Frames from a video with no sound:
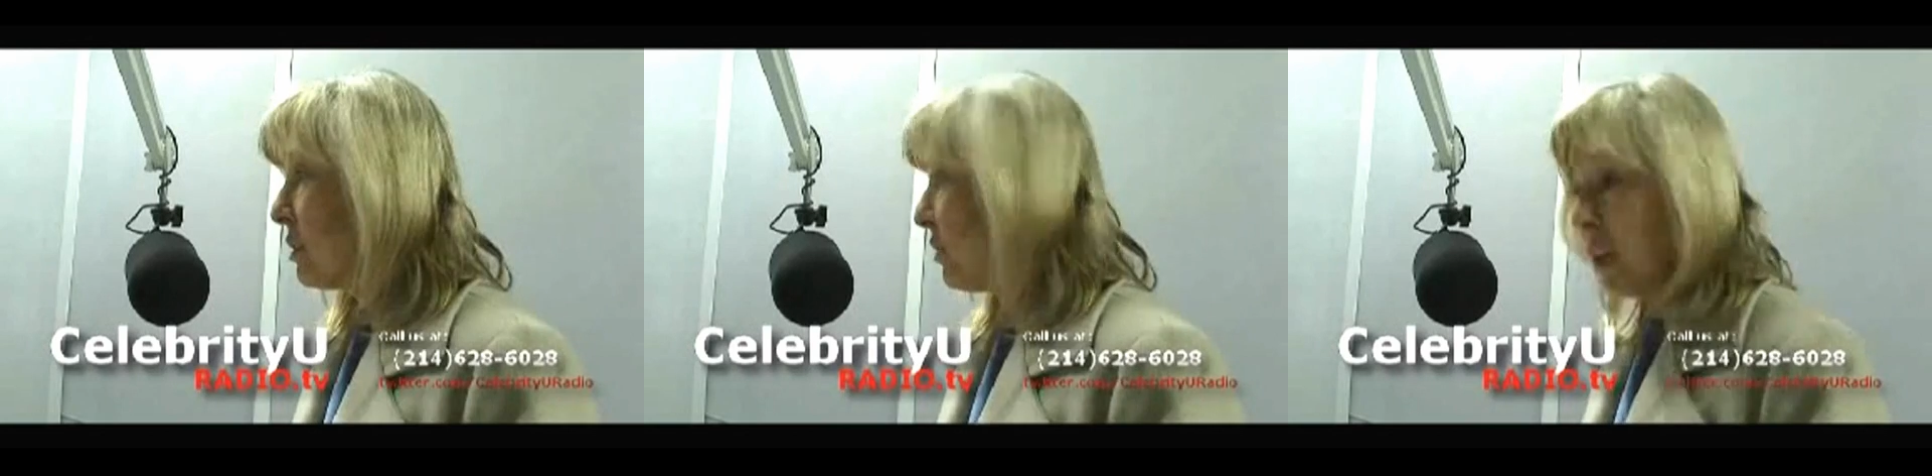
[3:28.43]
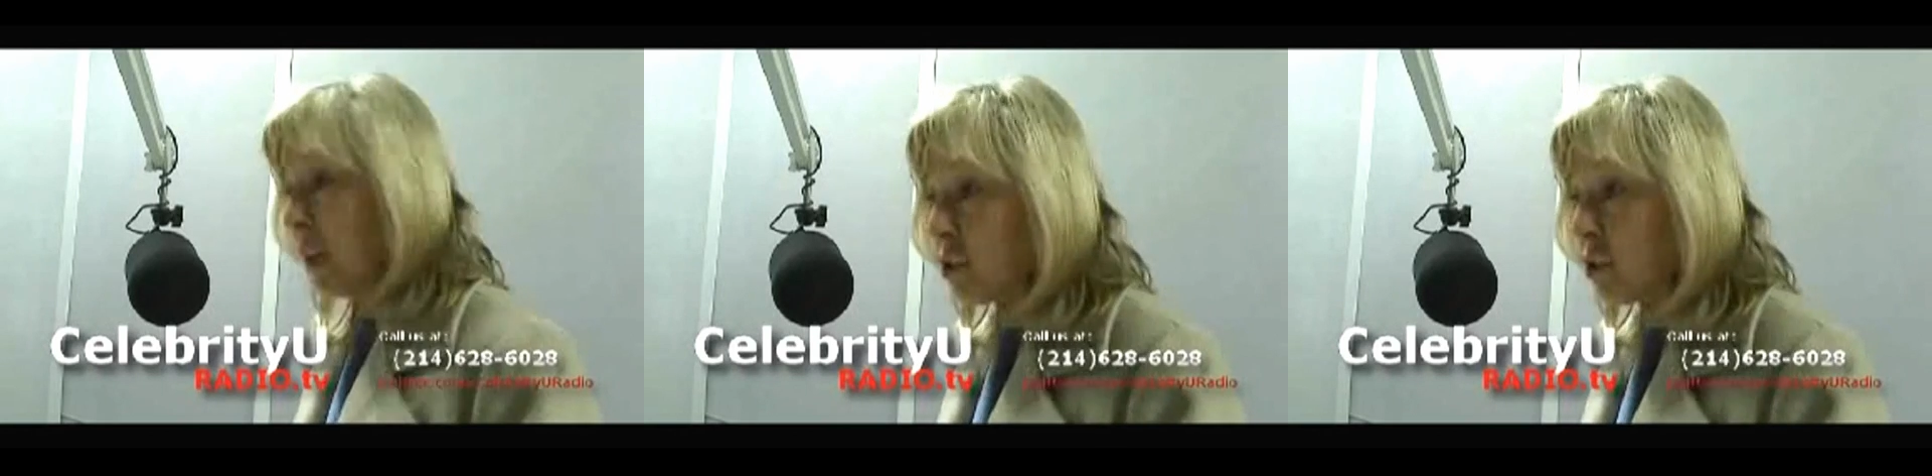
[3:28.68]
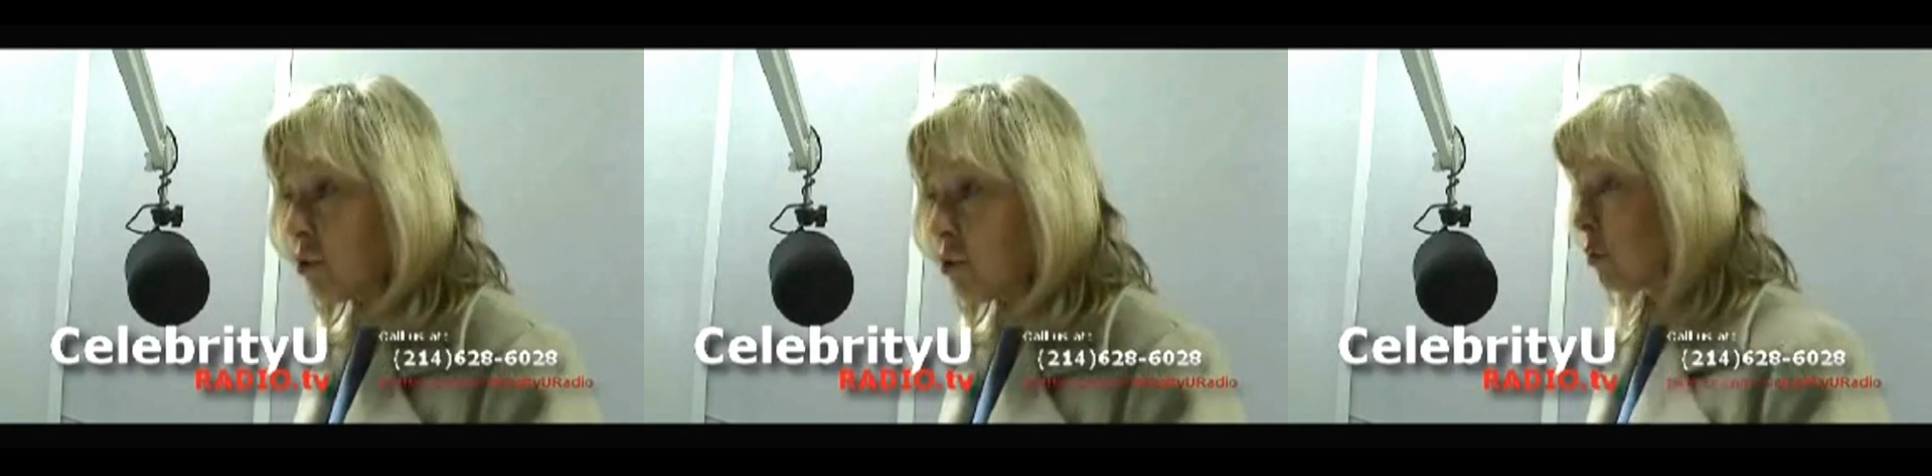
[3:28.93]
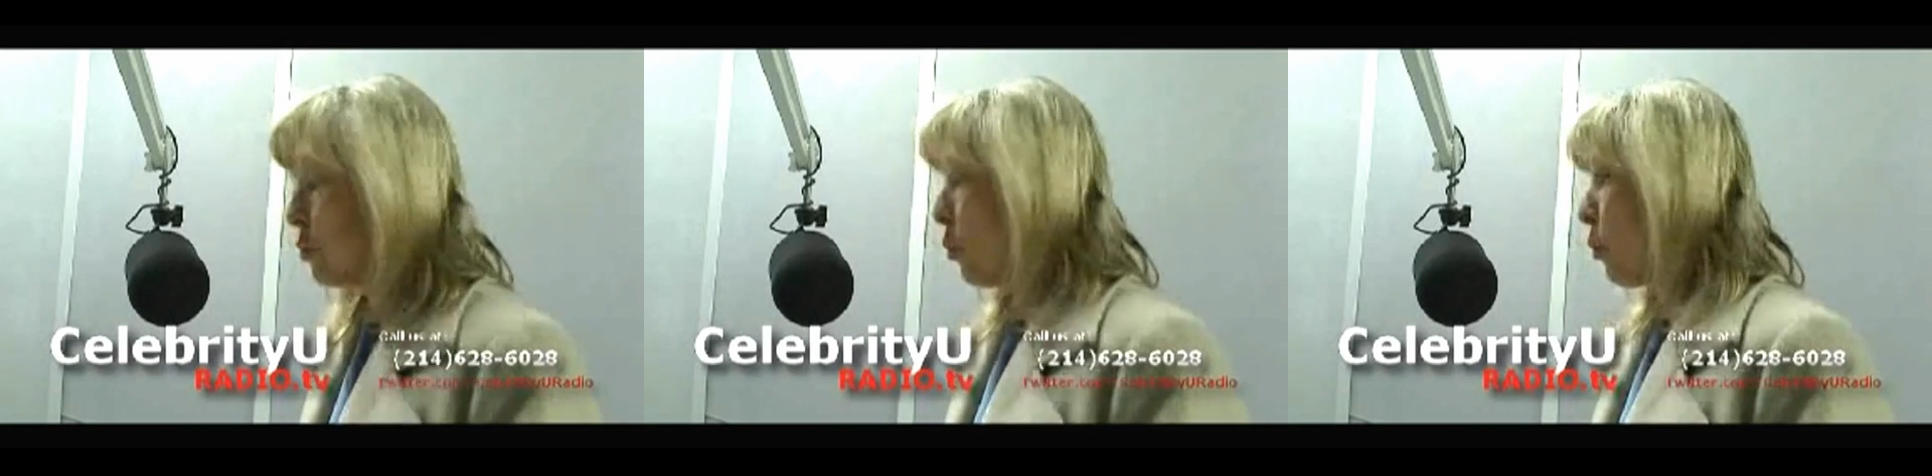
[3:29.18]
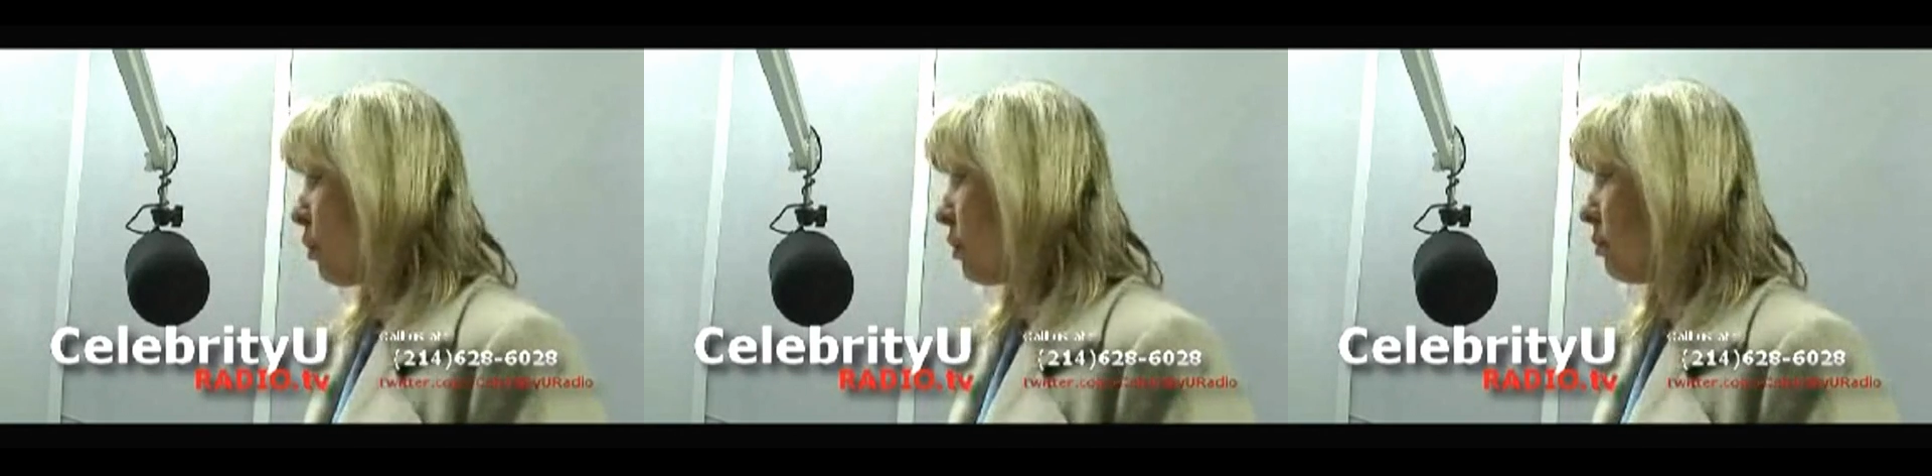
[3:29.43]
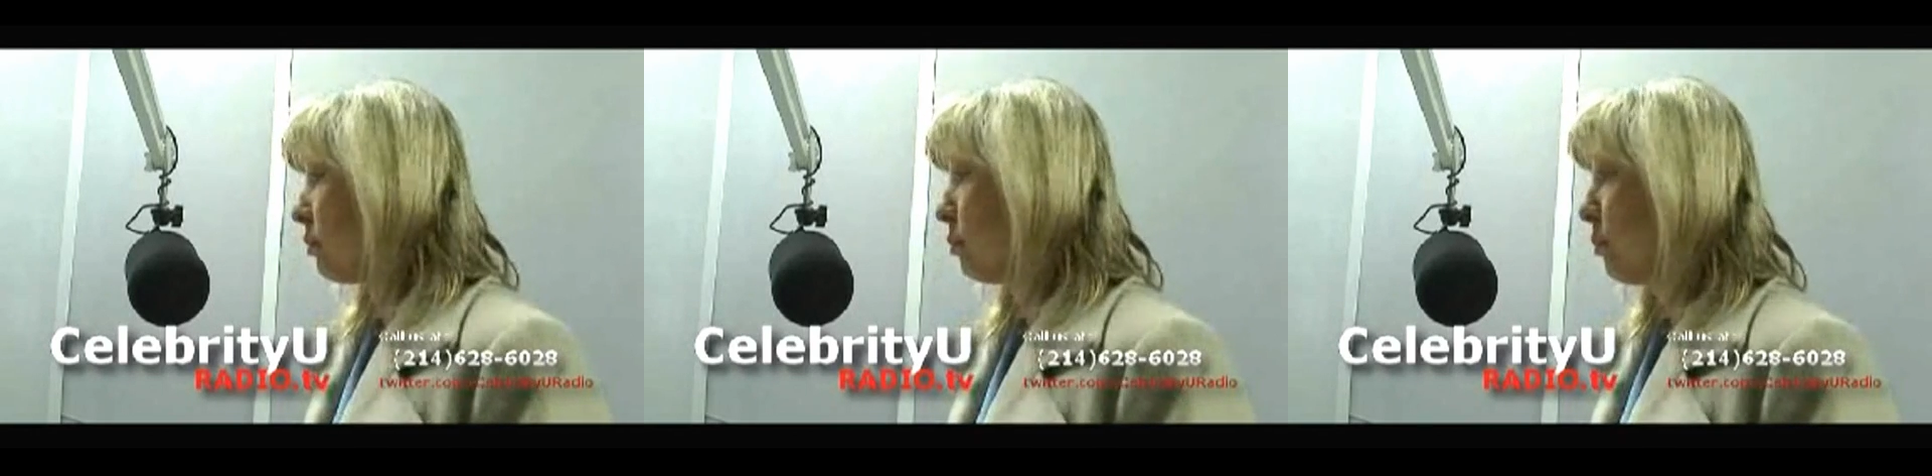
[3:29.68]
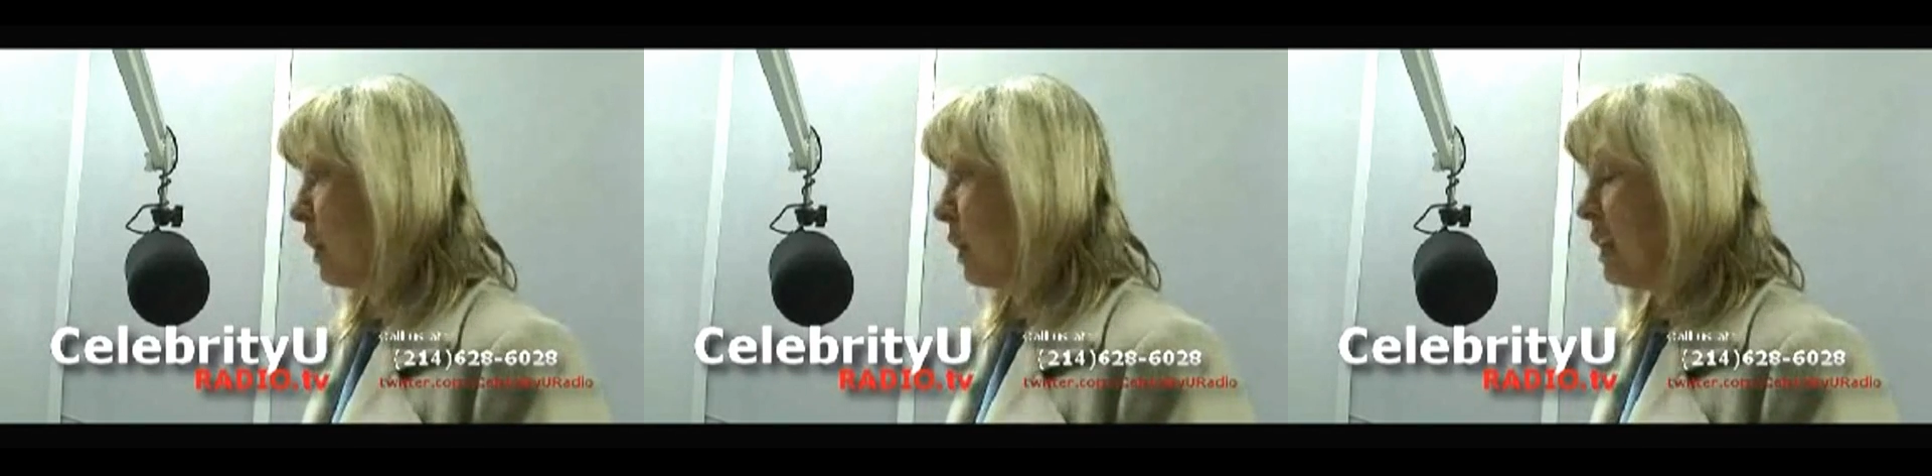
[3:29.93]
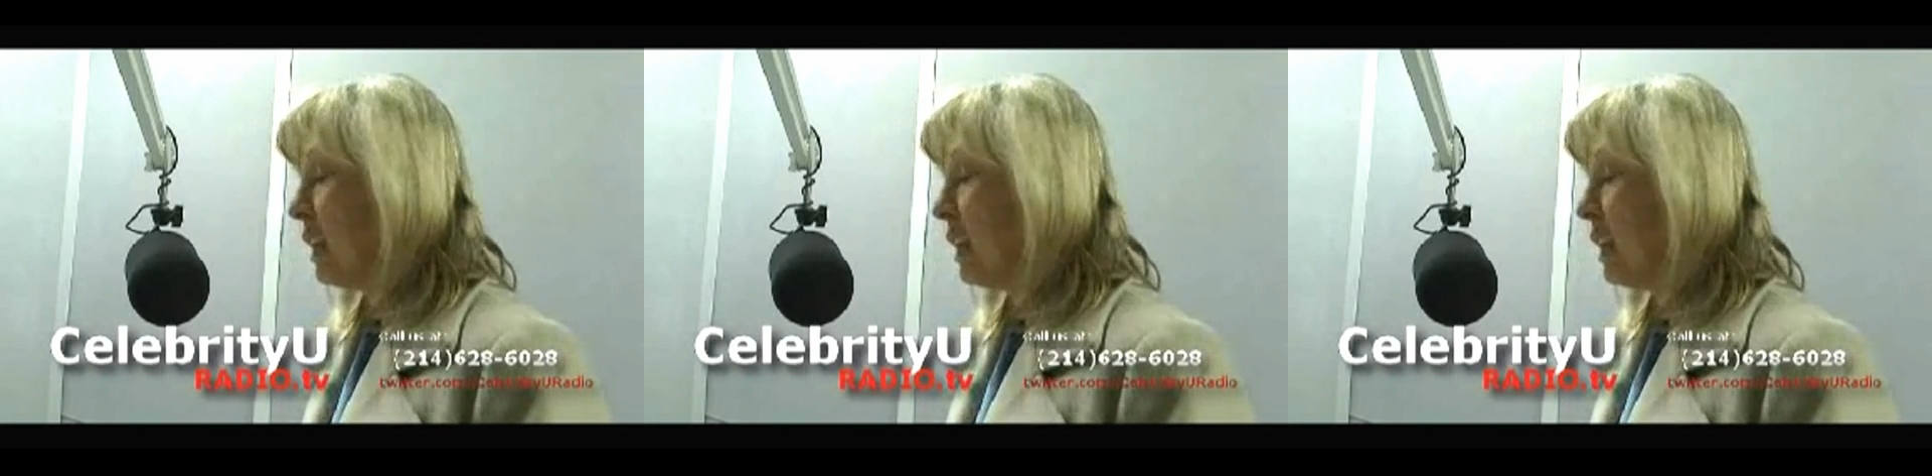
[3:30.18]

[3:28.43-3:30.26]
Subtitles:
to pictures or